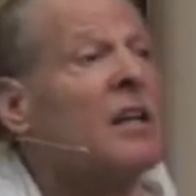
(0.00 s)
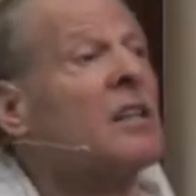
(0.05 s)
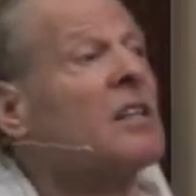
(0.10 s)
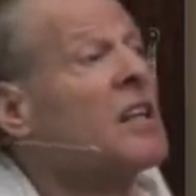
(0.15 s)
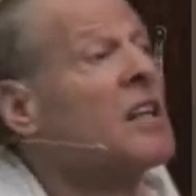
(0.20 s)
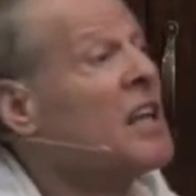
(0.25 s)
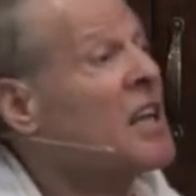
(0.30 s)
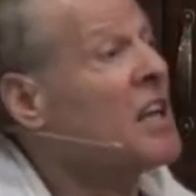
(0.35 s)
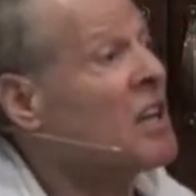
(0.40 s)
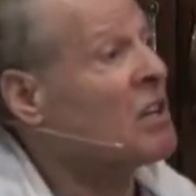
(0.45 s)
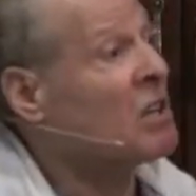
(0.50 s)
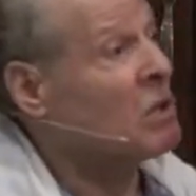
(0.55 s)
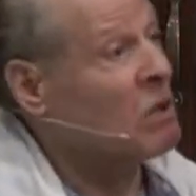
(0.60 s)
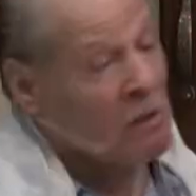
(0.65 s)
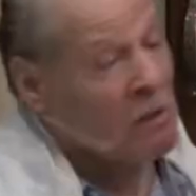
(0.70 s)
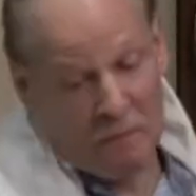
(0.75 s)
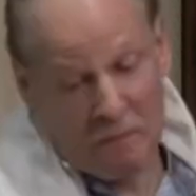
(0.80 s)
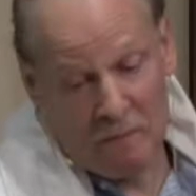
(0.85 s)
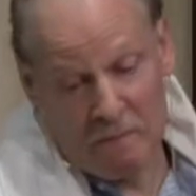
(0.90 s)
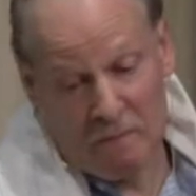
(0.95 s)
to heal
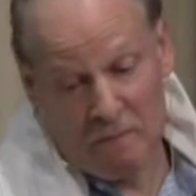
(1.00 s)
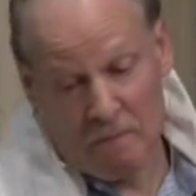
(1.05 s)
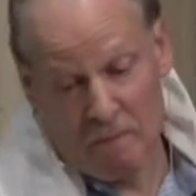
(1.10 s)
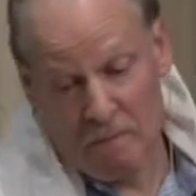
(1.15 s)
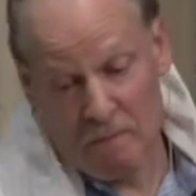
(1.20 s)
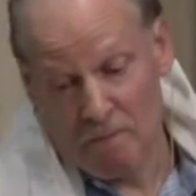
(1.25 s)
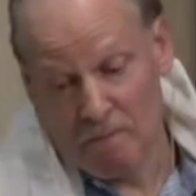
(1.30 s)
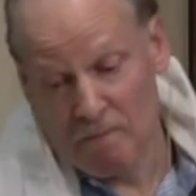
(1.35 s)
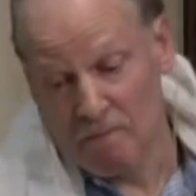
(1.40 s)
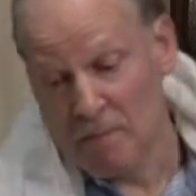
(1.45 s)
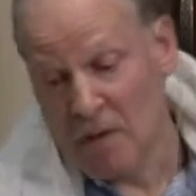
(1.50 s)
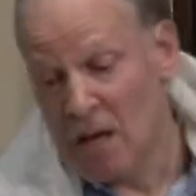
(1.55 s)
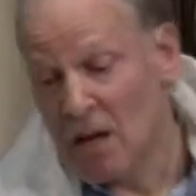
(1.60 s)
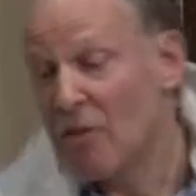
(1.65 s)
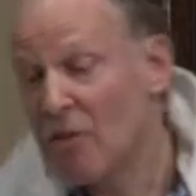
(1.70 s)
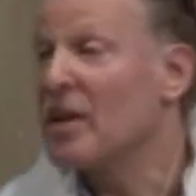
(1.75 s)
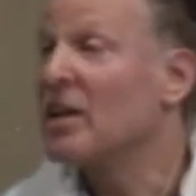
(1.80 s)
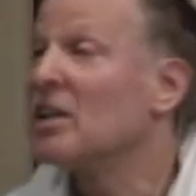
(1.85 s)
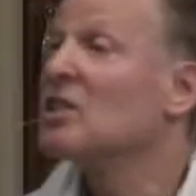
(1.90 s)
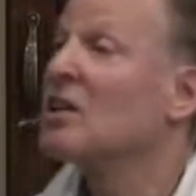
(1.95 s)

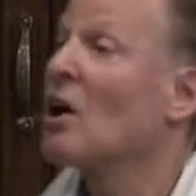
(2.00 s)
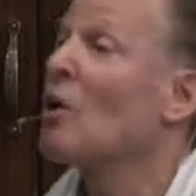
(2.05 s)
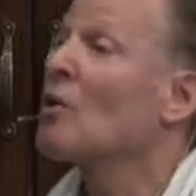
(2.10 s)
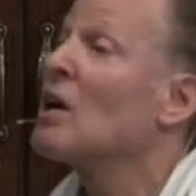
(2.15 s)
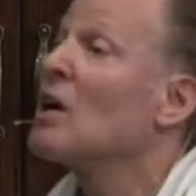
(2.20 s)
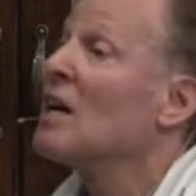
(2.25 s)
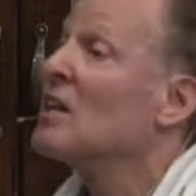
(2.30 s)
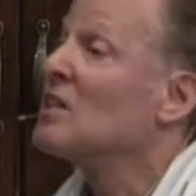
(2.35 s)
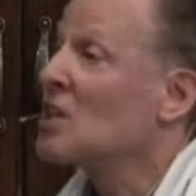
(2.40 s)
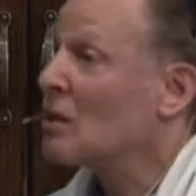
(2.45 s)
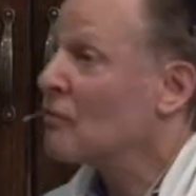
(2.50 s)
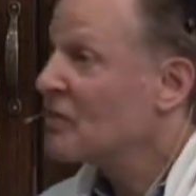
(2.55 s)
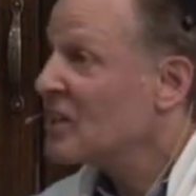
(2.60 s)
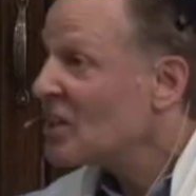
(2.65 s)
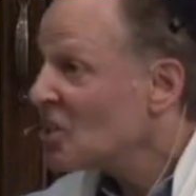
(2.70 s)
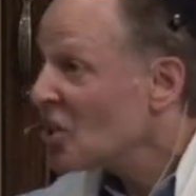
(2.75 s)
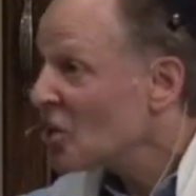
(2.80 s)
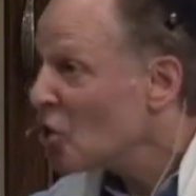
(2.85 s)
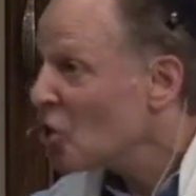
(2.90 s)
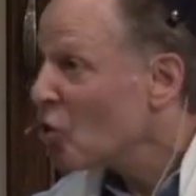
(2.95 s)
things start, instead of
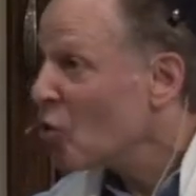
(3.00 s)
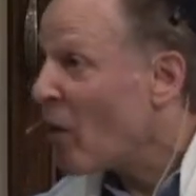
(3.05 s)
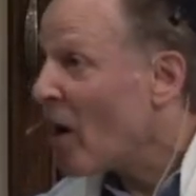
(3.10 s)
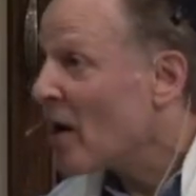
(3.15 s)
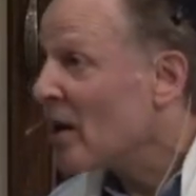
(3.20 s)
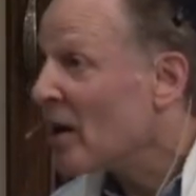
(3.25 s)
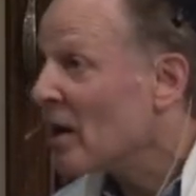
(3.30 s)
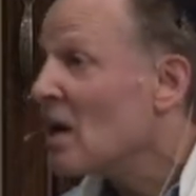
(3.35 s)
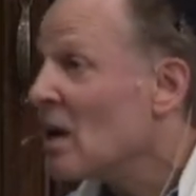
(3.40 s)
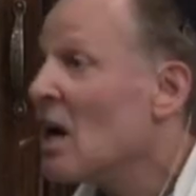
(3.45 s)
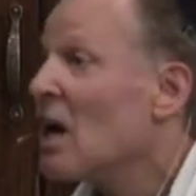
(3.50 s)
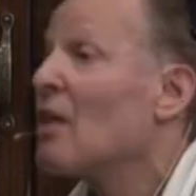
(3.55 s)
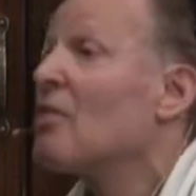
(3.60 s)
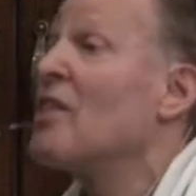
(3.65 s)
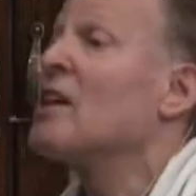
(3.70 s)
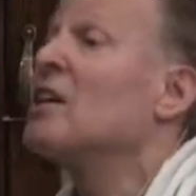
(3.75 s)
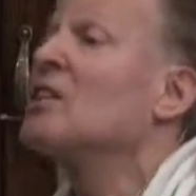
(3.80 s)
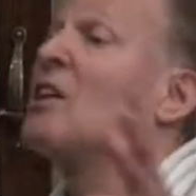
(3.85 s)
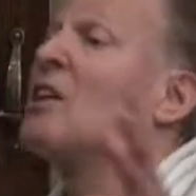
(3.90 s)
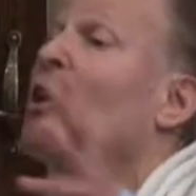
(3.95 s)
disintegrating,
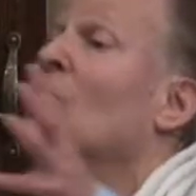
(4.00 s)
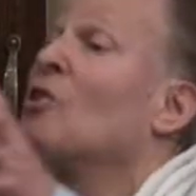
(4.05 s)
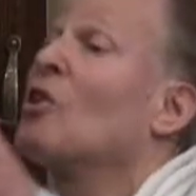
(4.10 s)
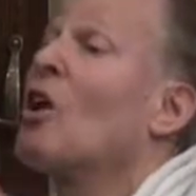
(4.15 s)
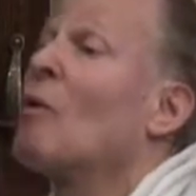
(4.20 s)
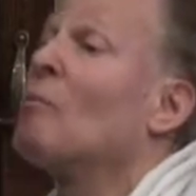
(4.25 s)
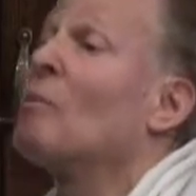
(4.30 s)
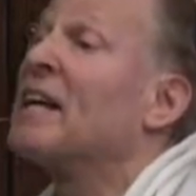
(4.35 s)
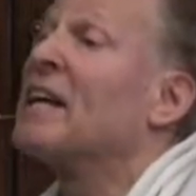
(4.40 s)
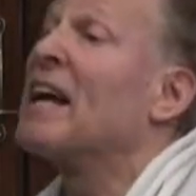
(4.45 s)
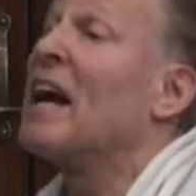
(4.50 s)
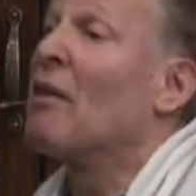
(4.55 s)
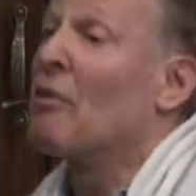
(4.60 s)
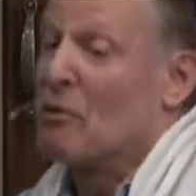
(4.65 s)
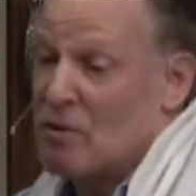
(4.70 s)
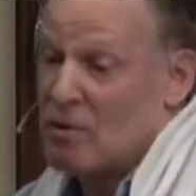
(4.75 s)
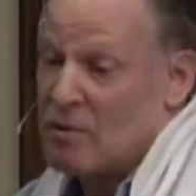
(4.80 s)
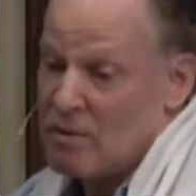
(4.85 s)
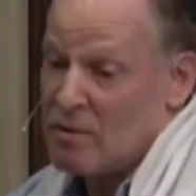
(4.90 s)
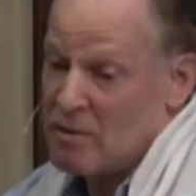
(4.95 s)
things start to come
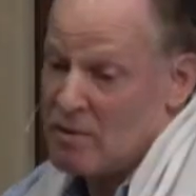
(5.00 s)
together.